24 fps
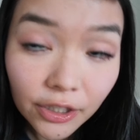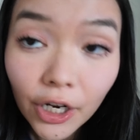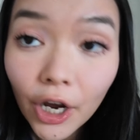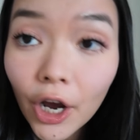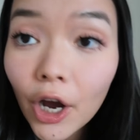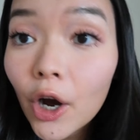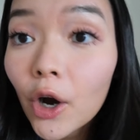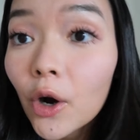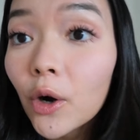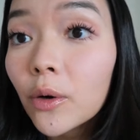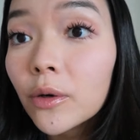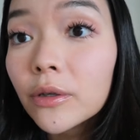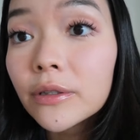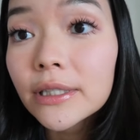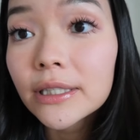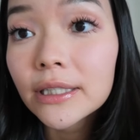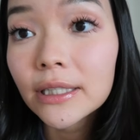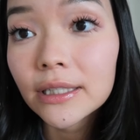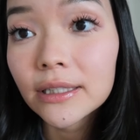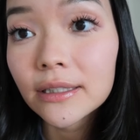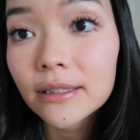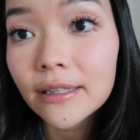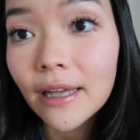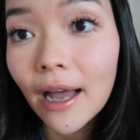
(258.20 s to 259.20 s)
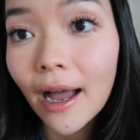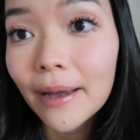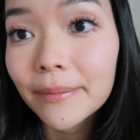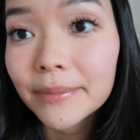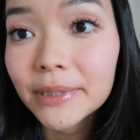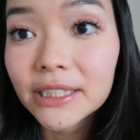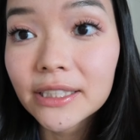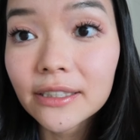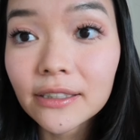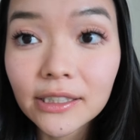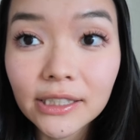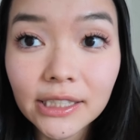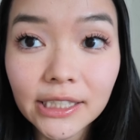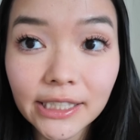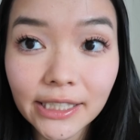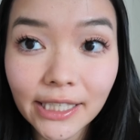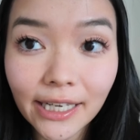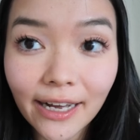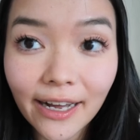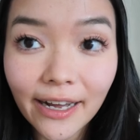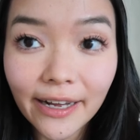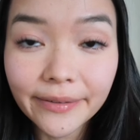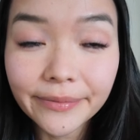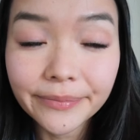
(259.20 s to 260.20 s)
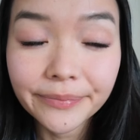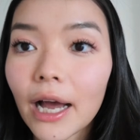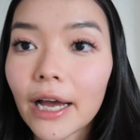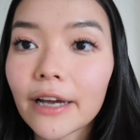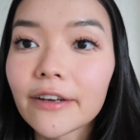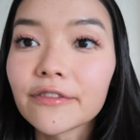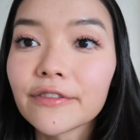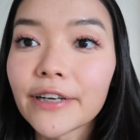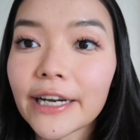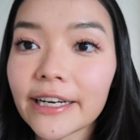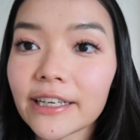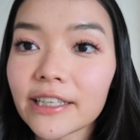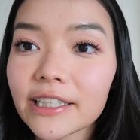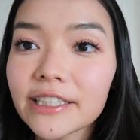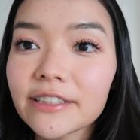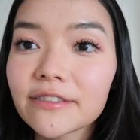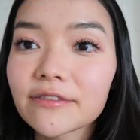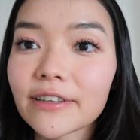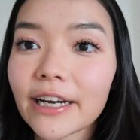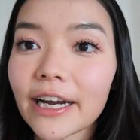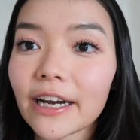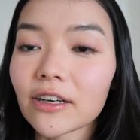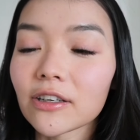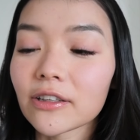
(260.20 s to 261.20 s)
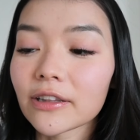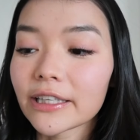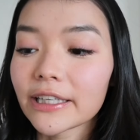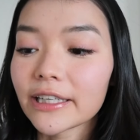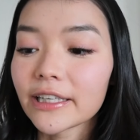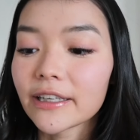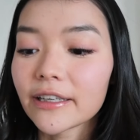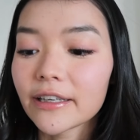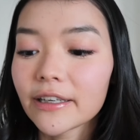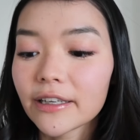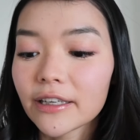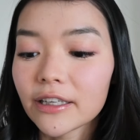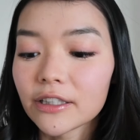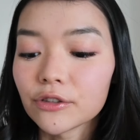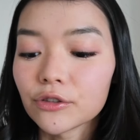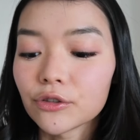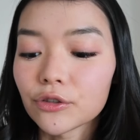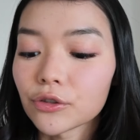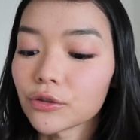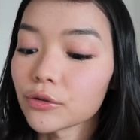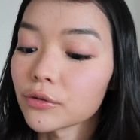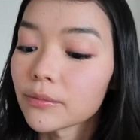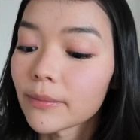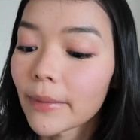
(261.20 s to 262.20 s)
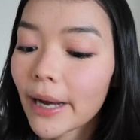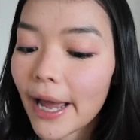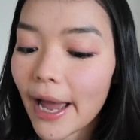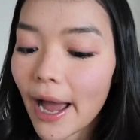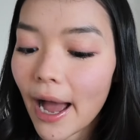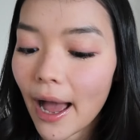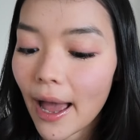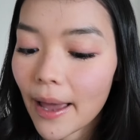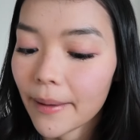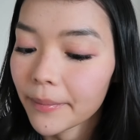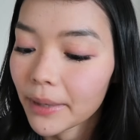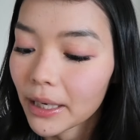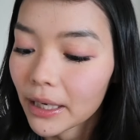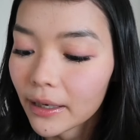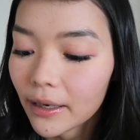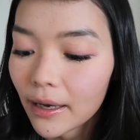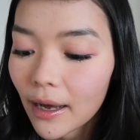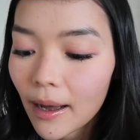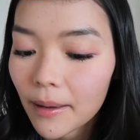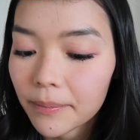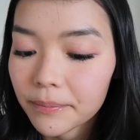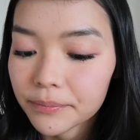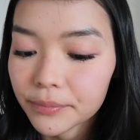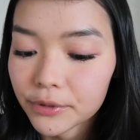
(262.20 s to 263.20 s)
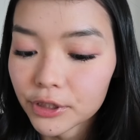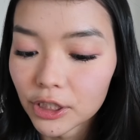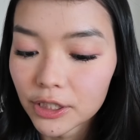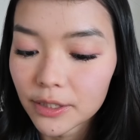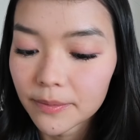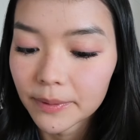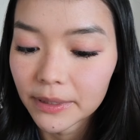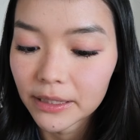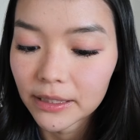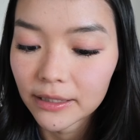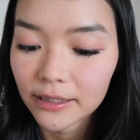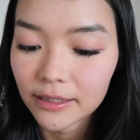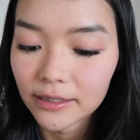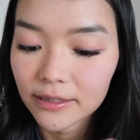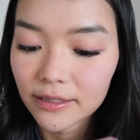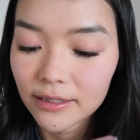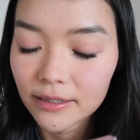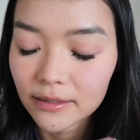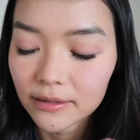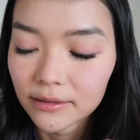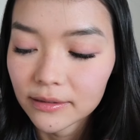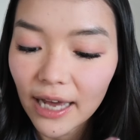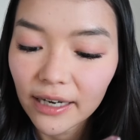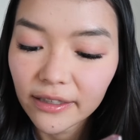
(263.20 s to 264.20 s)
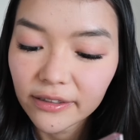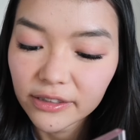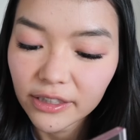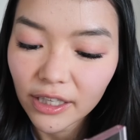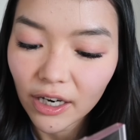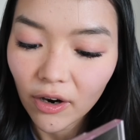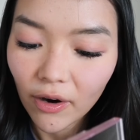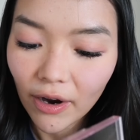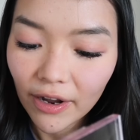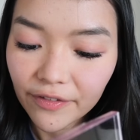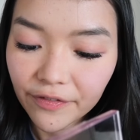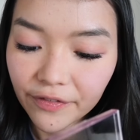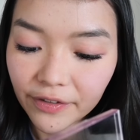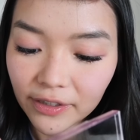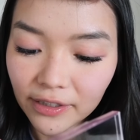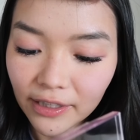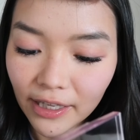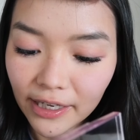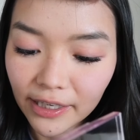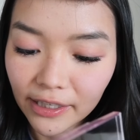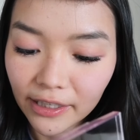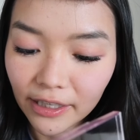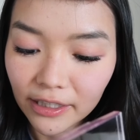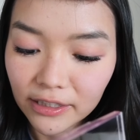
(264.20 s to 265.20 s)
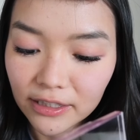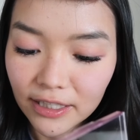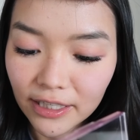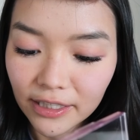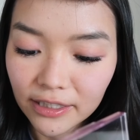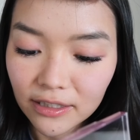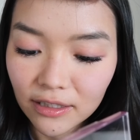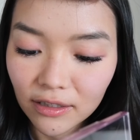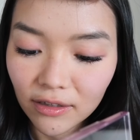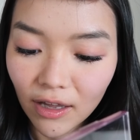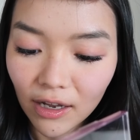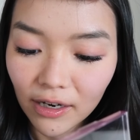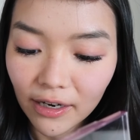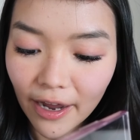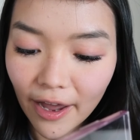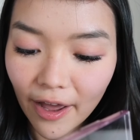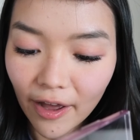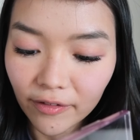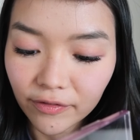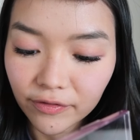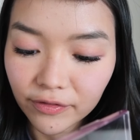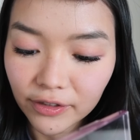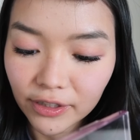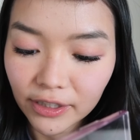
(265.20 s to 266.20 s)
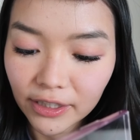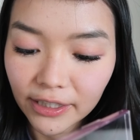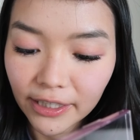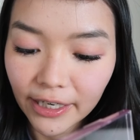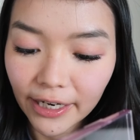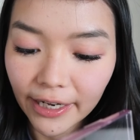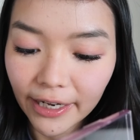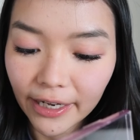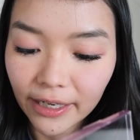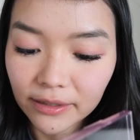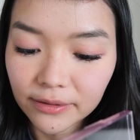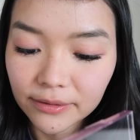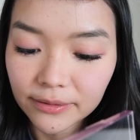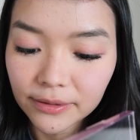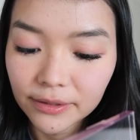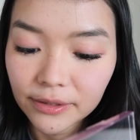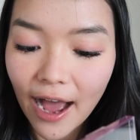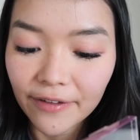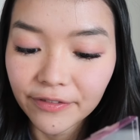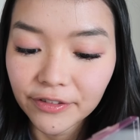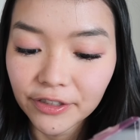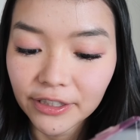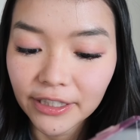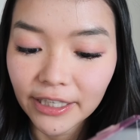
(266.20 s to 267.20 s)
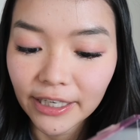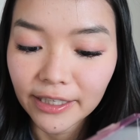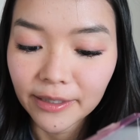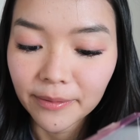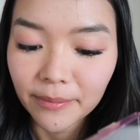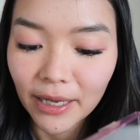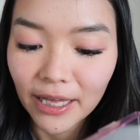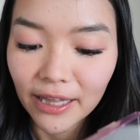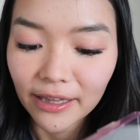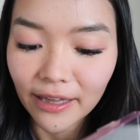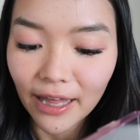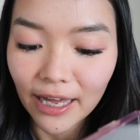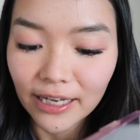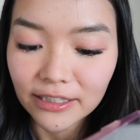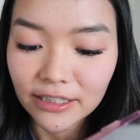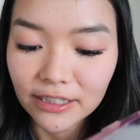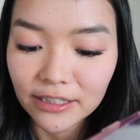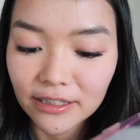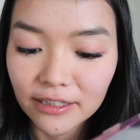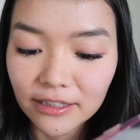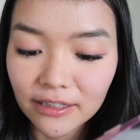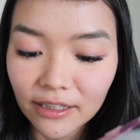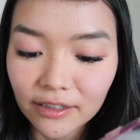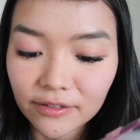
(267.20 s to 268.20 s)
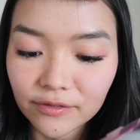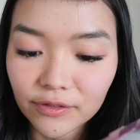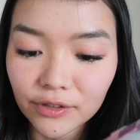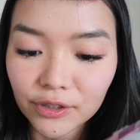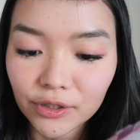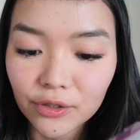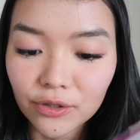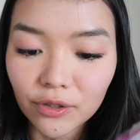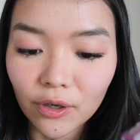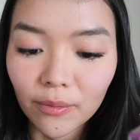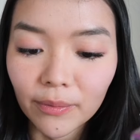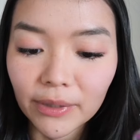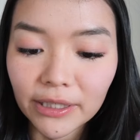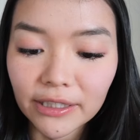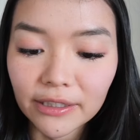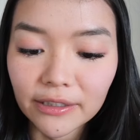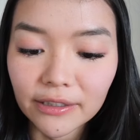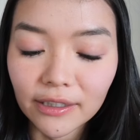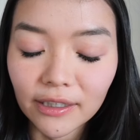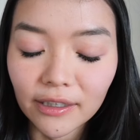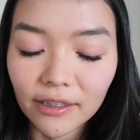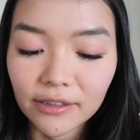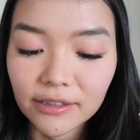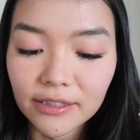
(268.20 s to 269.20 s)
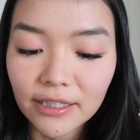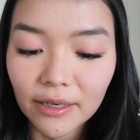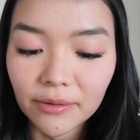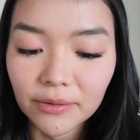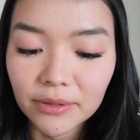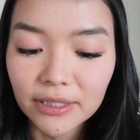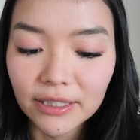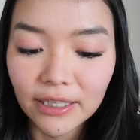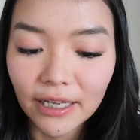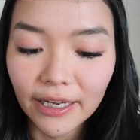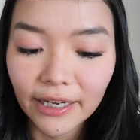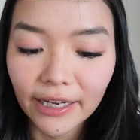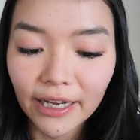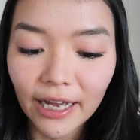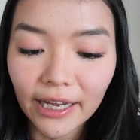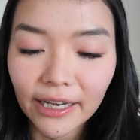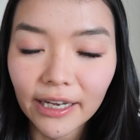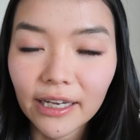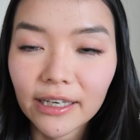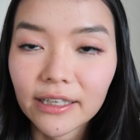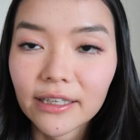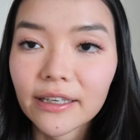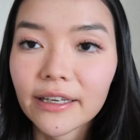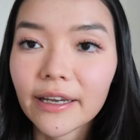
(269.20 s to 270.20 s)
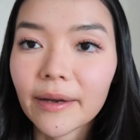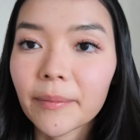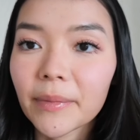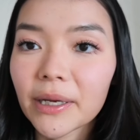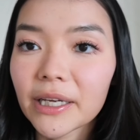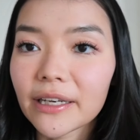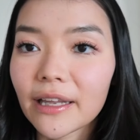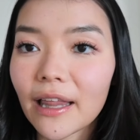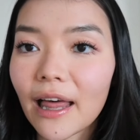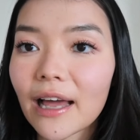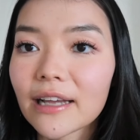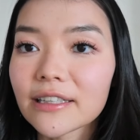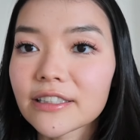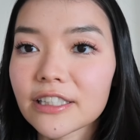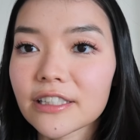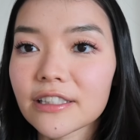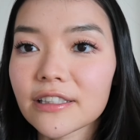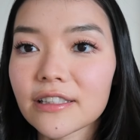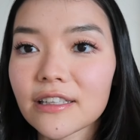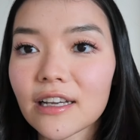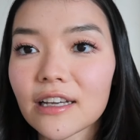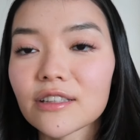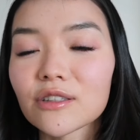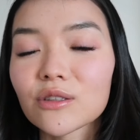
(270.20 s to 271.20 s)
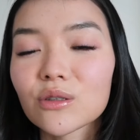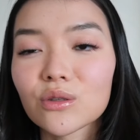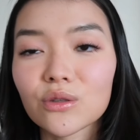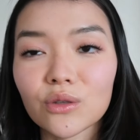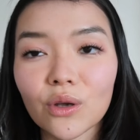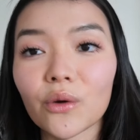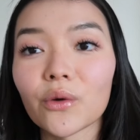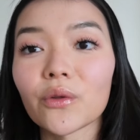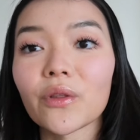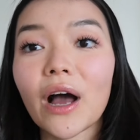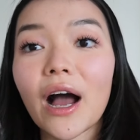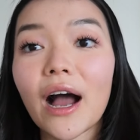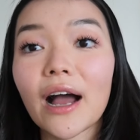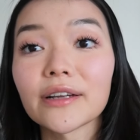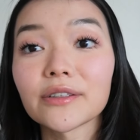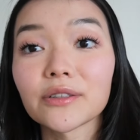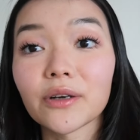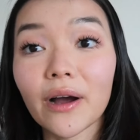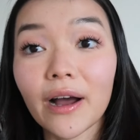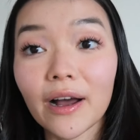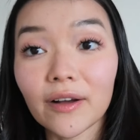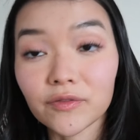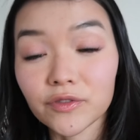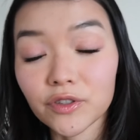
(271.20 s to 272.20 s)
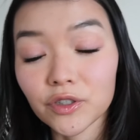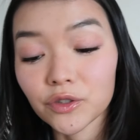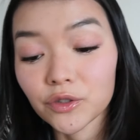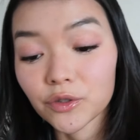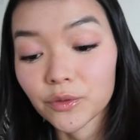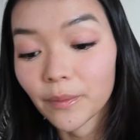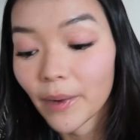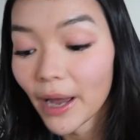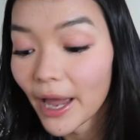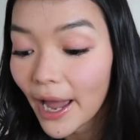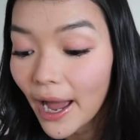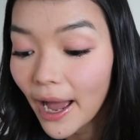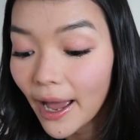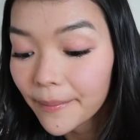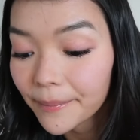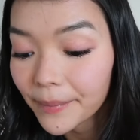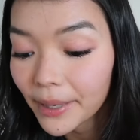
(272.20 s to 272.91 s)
go since I'm in Korea. I very rarely do my eye makeup just because, I don't know, I feel like it takes a lot of effort, and after getting my lashes done for so many years, I was like, I kind of get my lashes done so that I don't have to do my eye